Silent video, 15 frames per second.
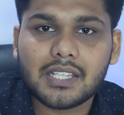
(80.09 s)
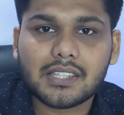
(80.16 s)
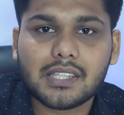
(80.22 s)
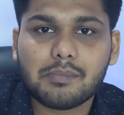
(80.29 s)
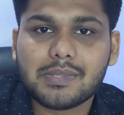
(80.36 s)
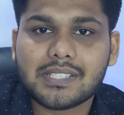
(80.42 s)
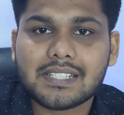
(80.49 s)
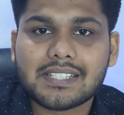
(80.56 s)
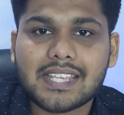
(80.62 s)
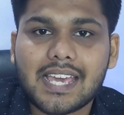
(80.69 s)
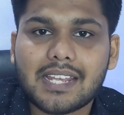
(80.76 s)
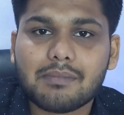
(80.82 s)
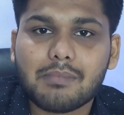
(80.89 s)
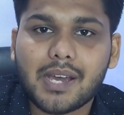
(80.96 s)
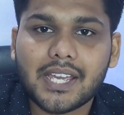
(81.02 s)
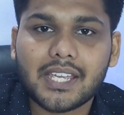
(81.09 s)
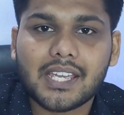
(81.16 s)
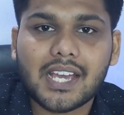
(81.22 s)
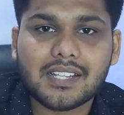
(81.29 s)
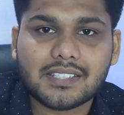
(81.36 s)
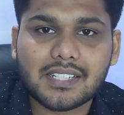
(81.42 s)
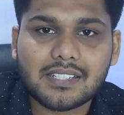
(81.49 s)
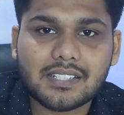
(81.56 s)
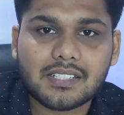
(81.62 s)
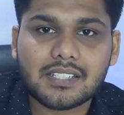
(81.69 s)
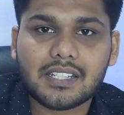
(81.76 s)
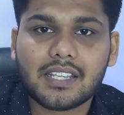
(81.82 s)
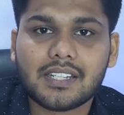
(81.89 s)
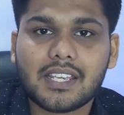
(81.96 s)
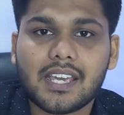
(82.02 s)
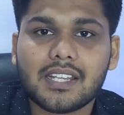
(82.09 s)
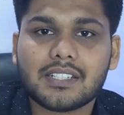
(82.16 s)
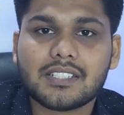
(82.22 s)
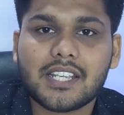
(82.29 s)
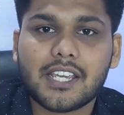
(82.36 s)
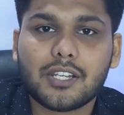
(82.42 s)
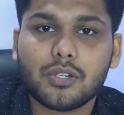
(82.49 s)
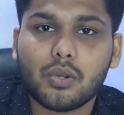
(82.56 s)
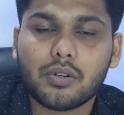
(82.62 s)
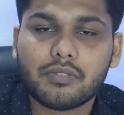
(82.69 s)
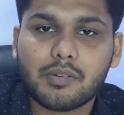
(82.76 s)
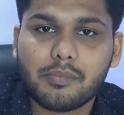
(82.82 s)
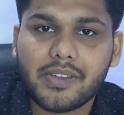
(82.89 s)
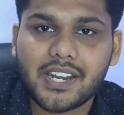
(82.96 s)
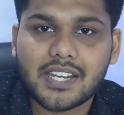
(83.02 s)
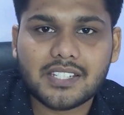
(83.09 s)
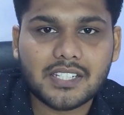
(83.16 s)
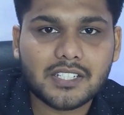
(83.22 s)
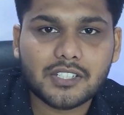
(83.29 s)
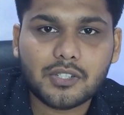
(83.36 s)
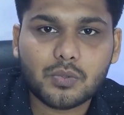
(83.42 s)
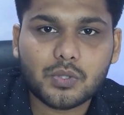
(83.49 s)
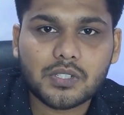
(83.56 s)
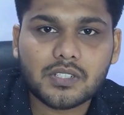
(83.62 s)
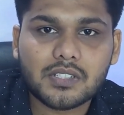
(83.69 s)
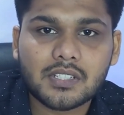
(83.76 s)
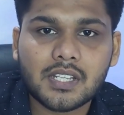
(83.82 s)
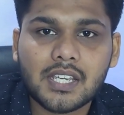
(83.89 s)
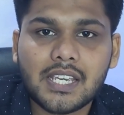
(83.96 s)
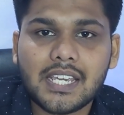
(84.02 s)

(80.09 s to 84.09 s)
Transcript: The business can buy assets, it can take loan from financial institutions,